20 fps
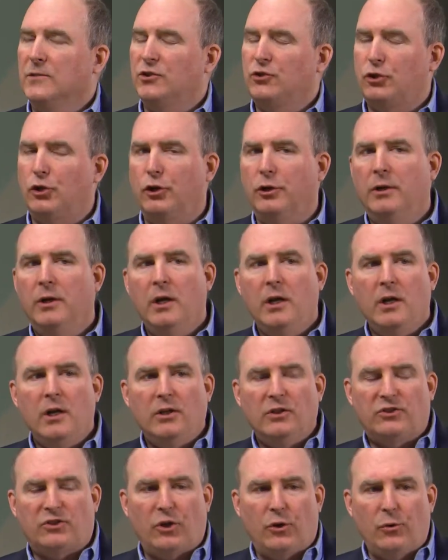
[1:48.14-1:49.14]
Sure.
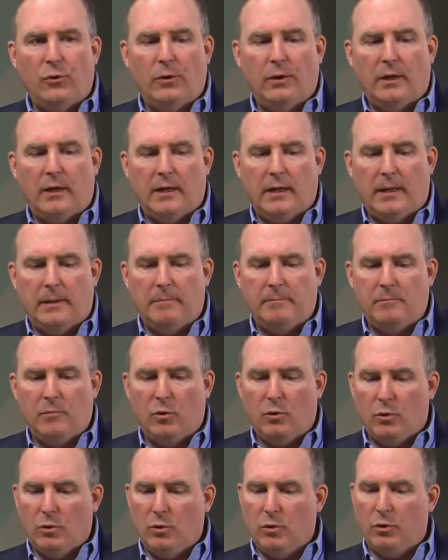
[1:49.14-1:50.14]
So
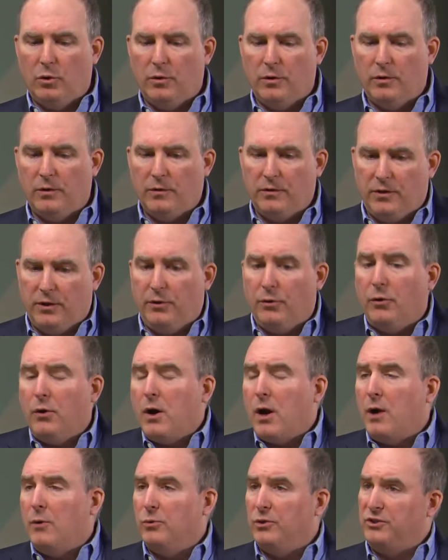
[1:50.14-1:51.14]
the year
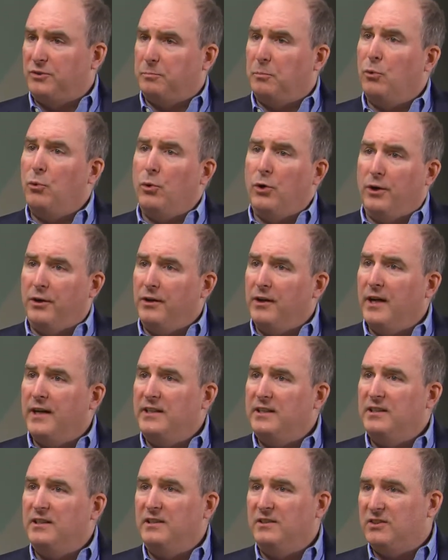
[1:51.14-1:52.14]
I was born,
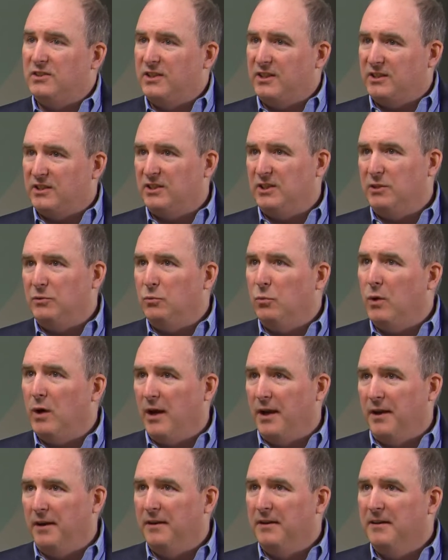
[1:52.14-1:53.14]

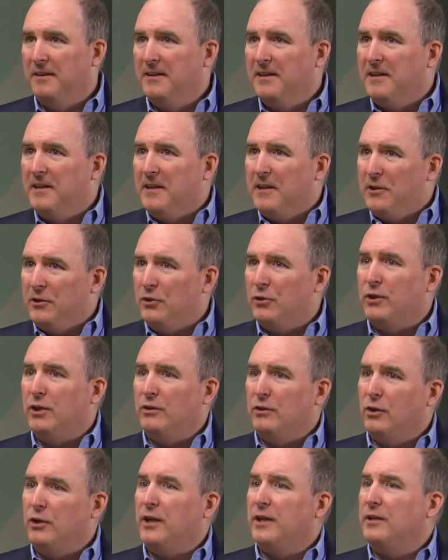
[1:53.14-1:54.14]
1961, you
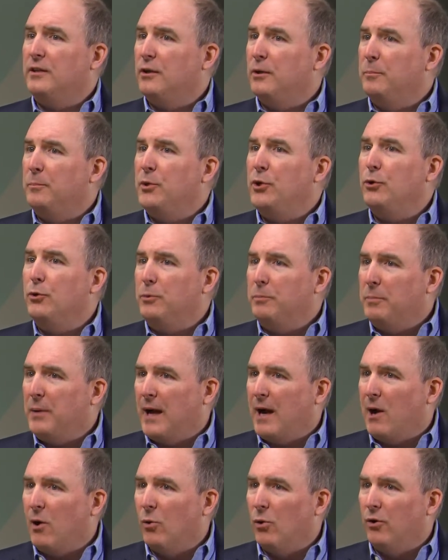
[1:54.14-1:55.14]
can look at compute
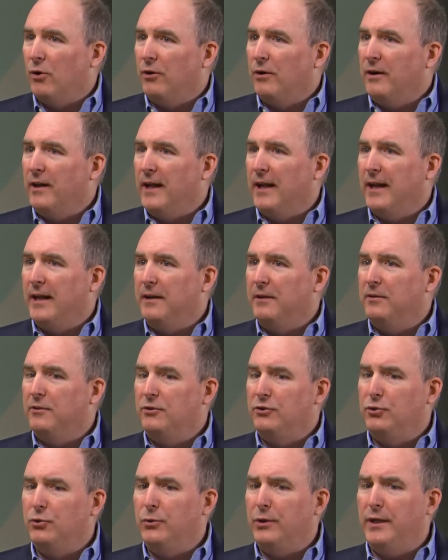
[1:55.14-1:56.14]
power,
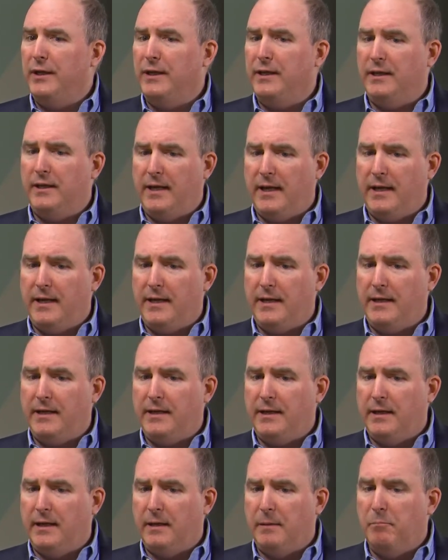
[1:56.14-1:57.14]
and doing
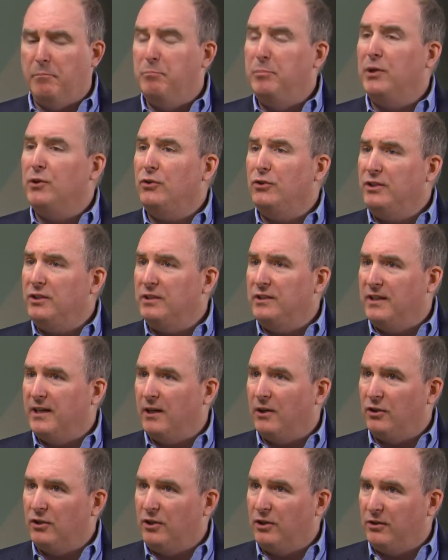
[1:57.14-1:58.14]
a billion
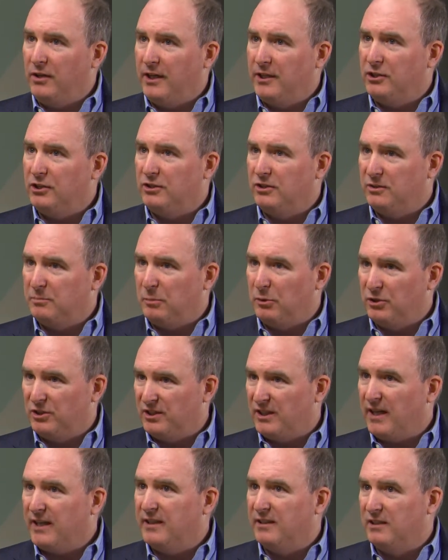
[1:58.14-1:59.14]
calculations per
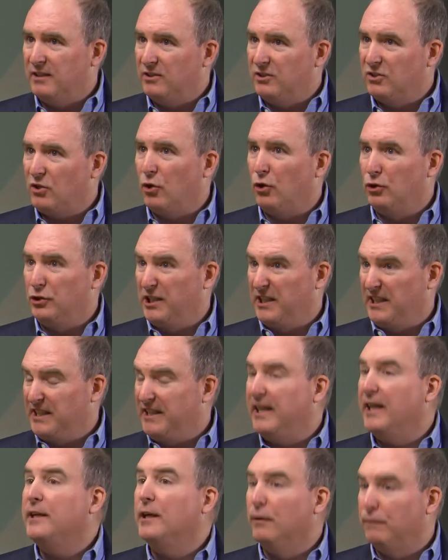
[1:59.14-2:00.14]
second is called a
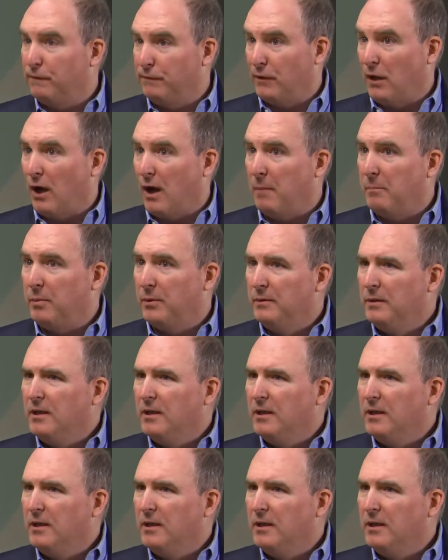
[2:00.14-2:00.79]
gigaflop.